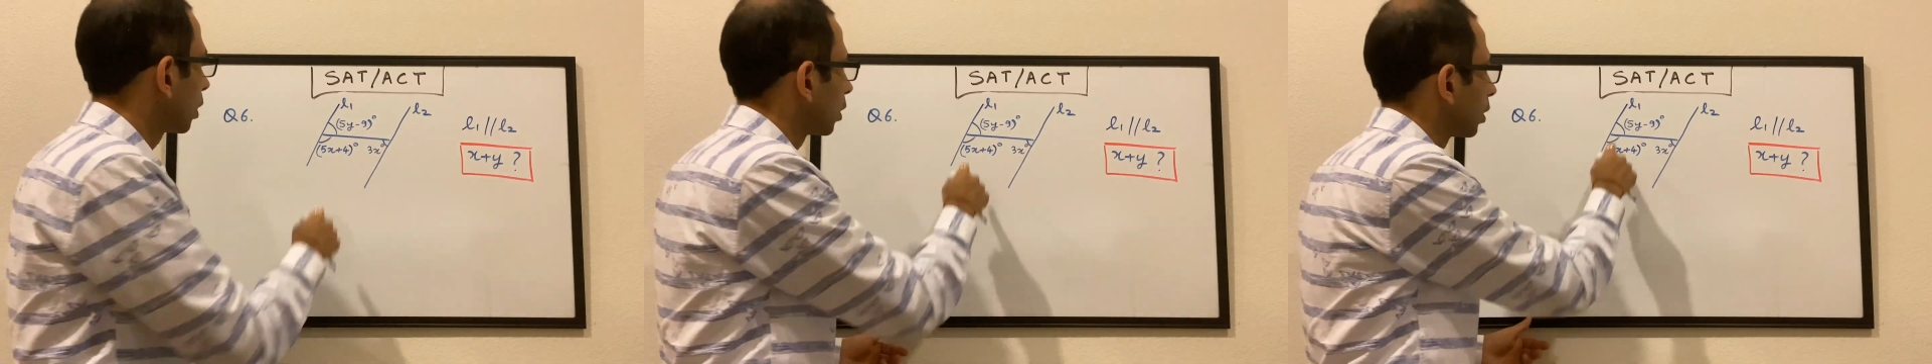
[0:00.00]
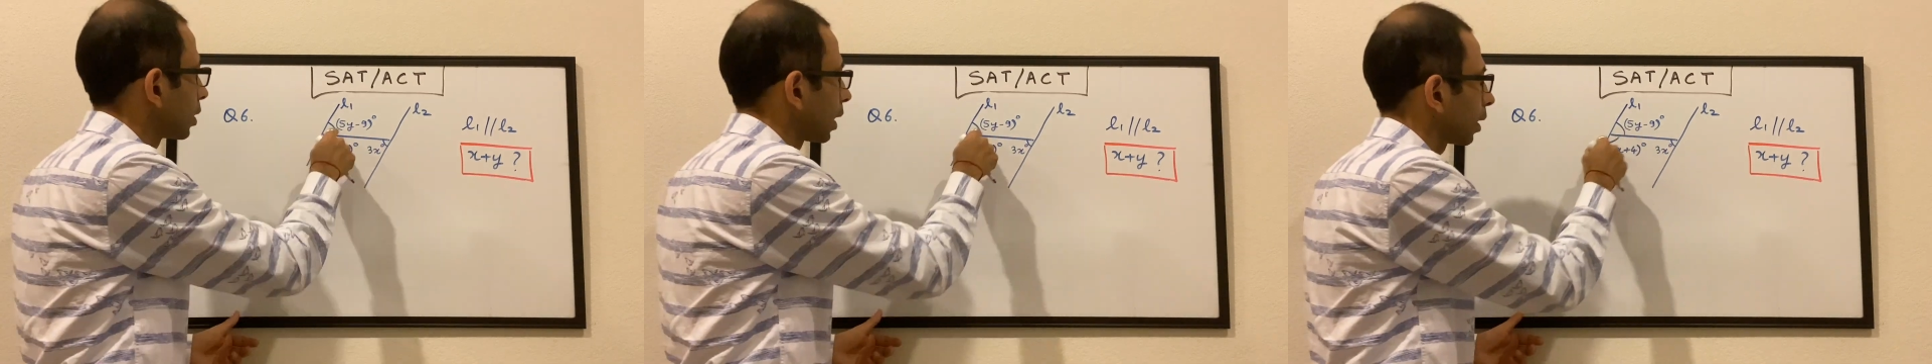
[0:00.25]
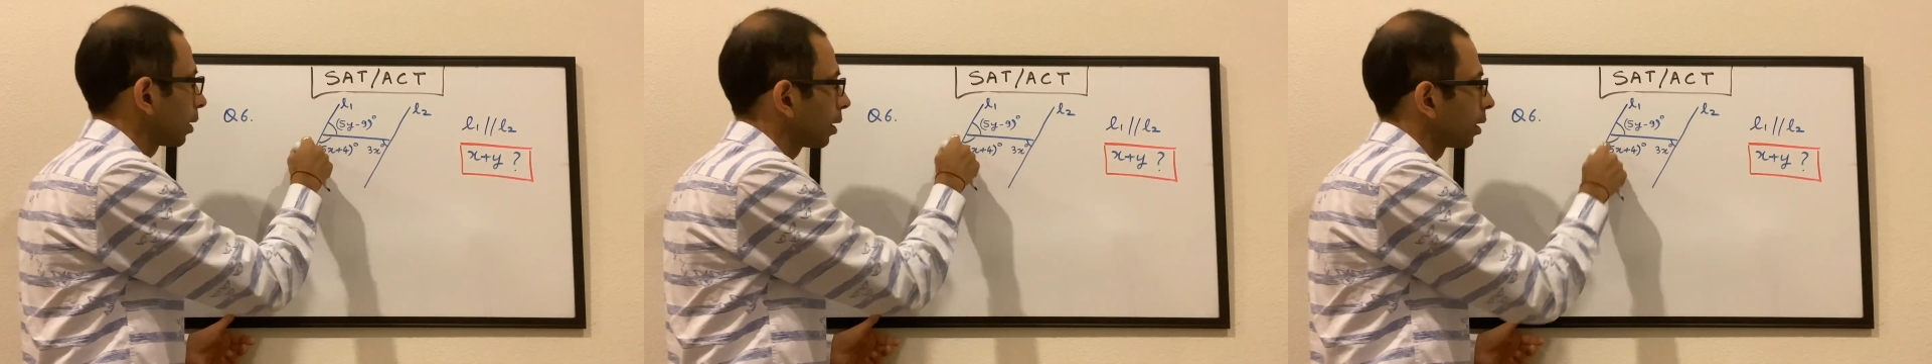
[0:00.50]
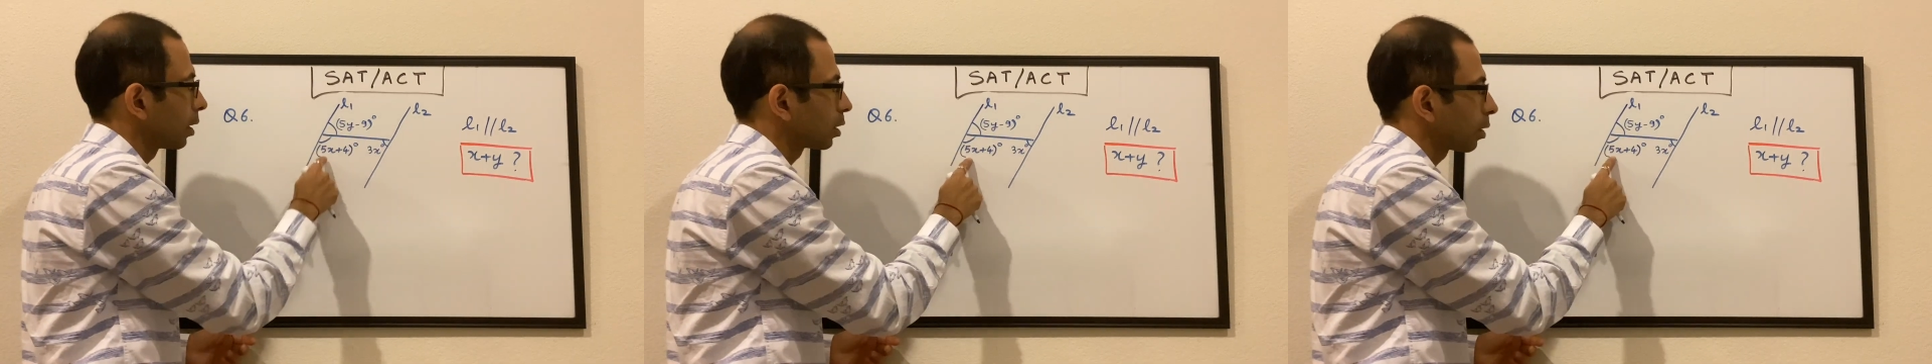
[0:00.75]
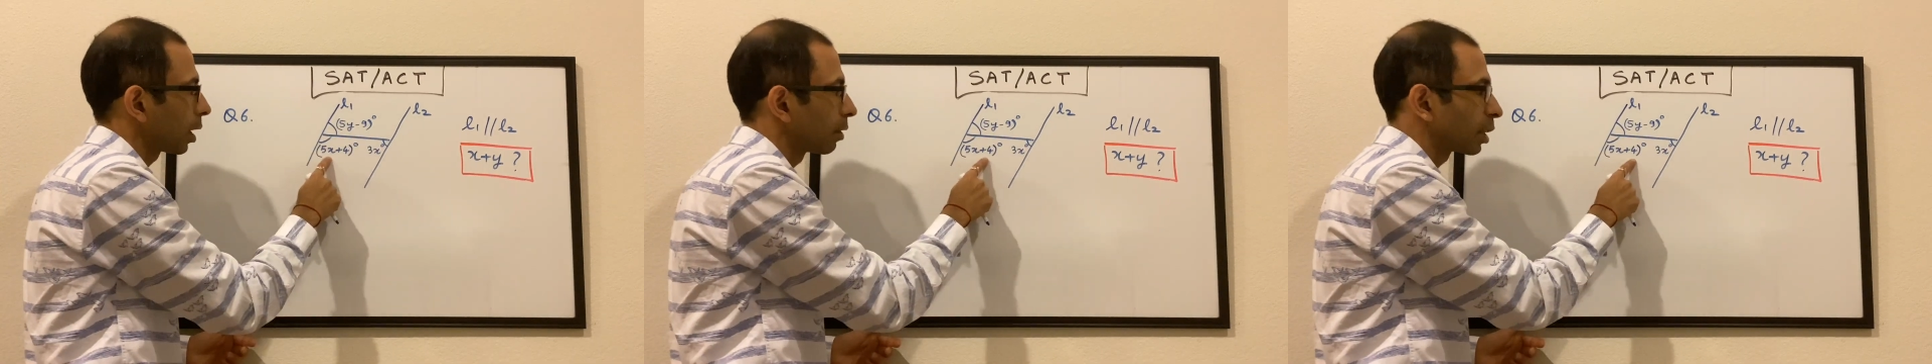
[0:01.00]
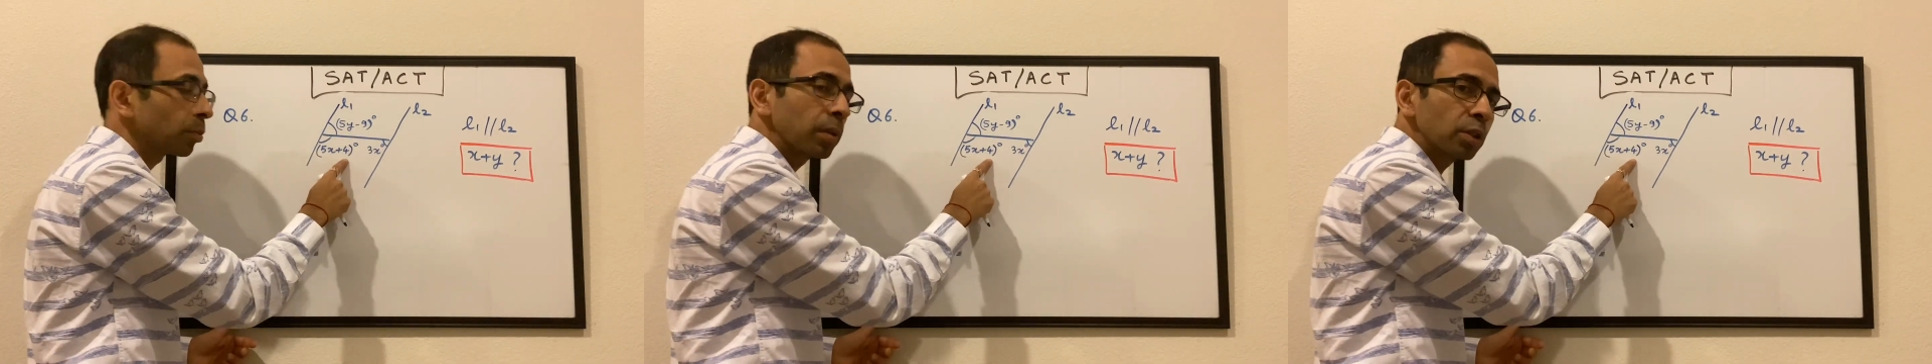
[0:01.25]
This angle here is
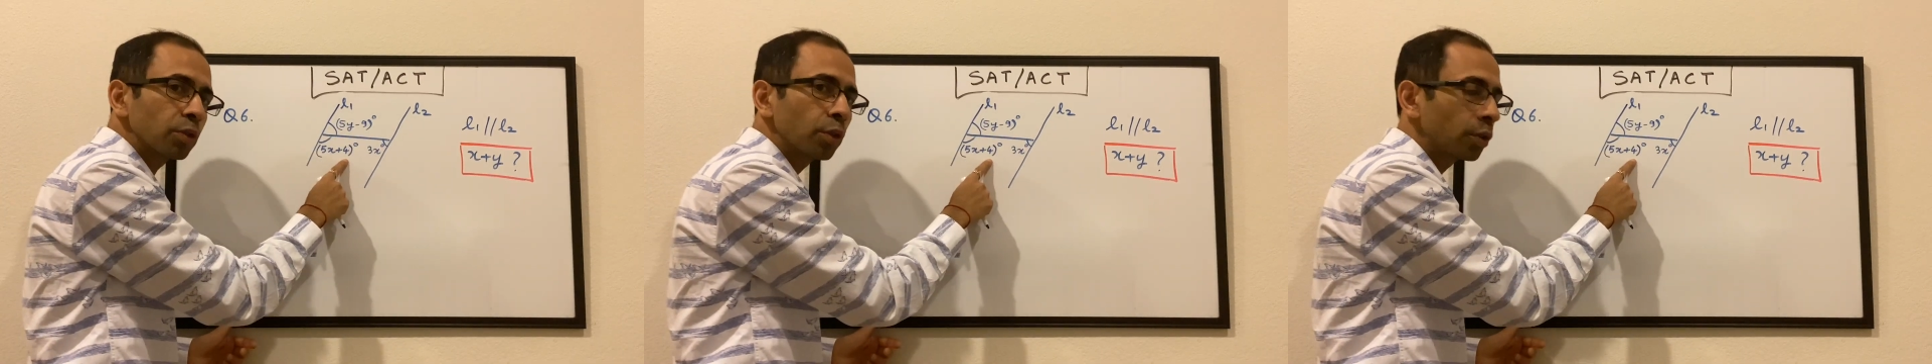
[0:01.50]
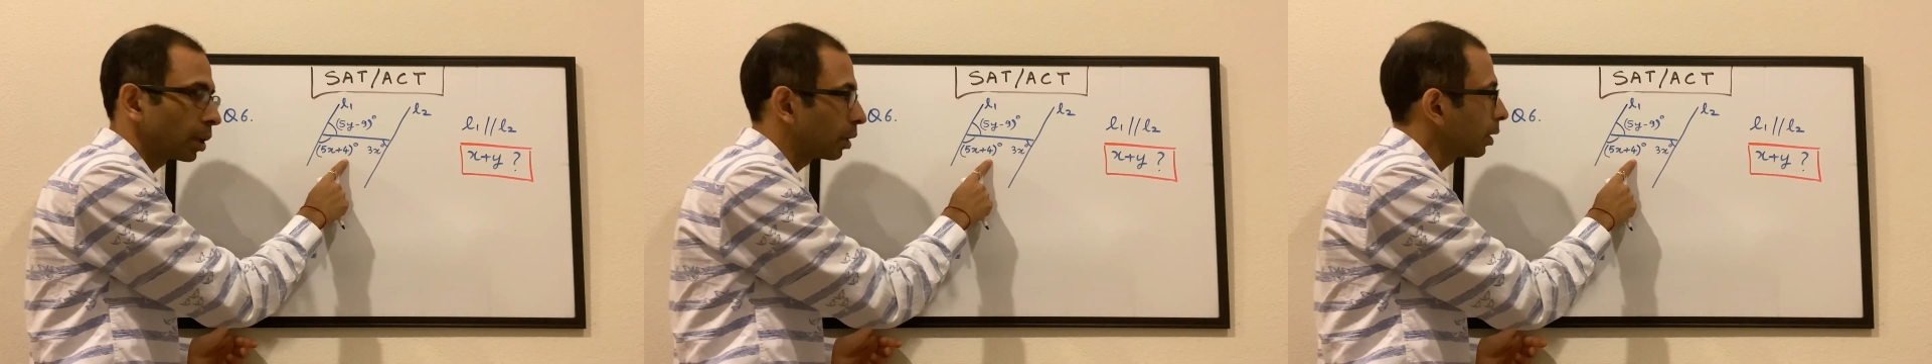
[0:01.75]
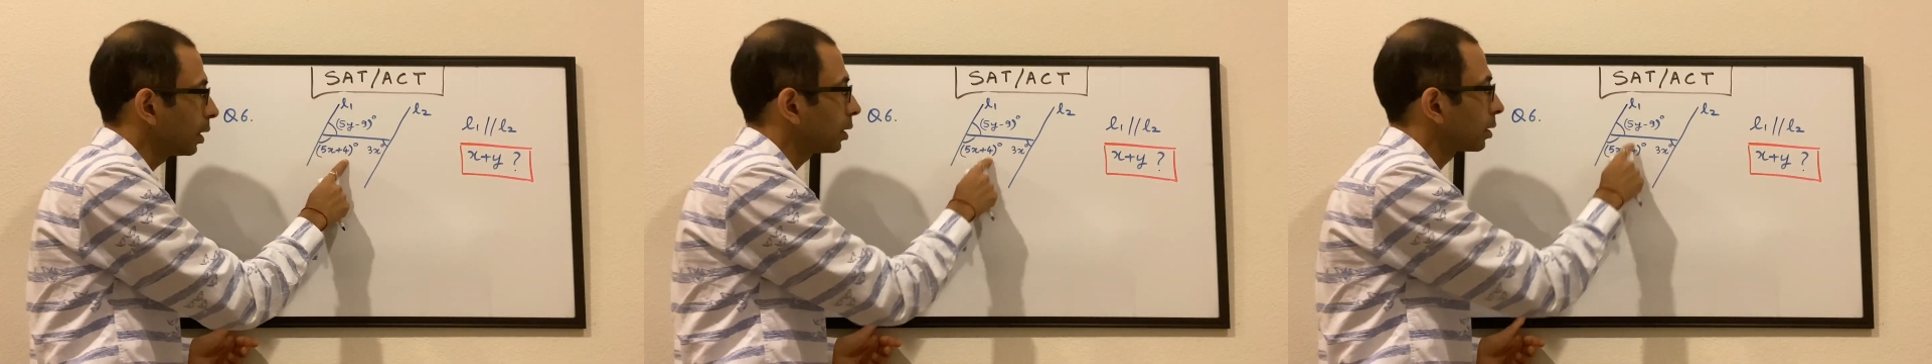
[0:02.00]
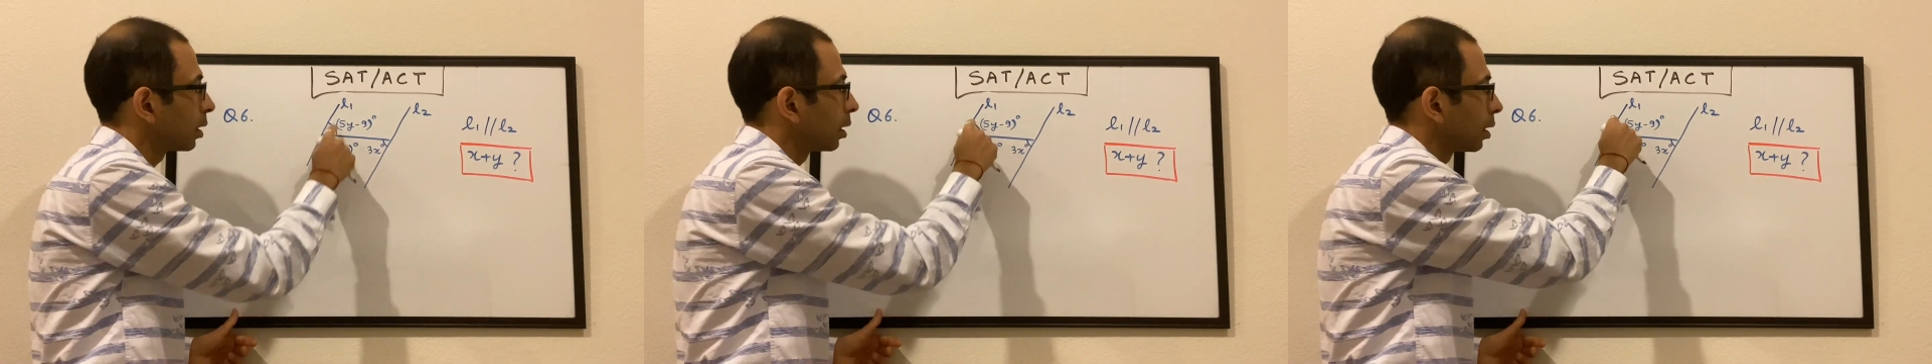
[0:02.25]
5x plus 4 degrees.